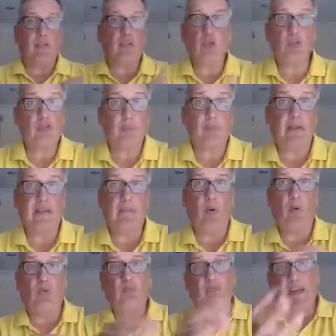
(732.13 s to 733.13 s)
Talk to
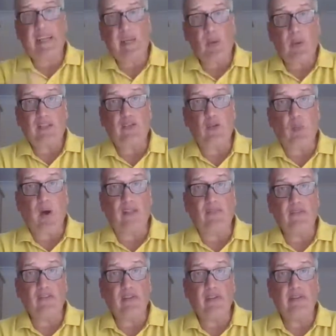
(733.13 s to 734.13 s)
people, regular
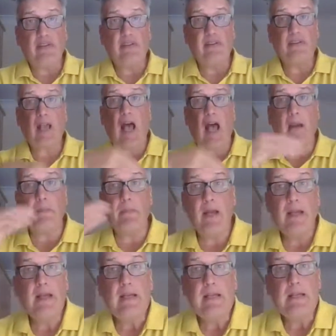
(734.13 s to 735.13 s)
one-to-ones.
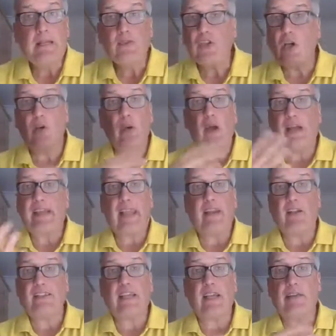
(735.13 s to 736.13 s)
So
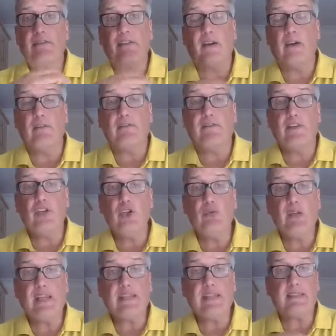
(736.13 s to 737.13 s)
again, I say for
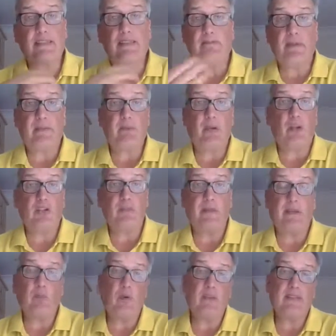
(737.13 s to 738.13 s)
new leaders, if people ask
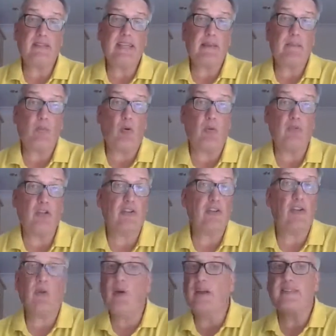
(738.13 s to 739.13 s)
me one tip, what would I
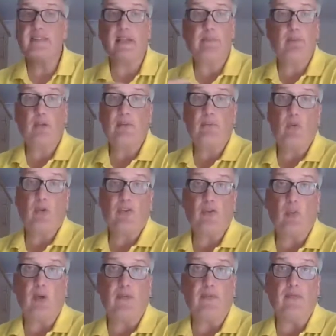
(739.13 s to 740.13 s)
do? I'd say book in
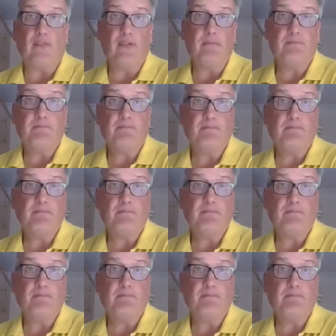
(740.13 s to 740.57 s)
one-to-ones.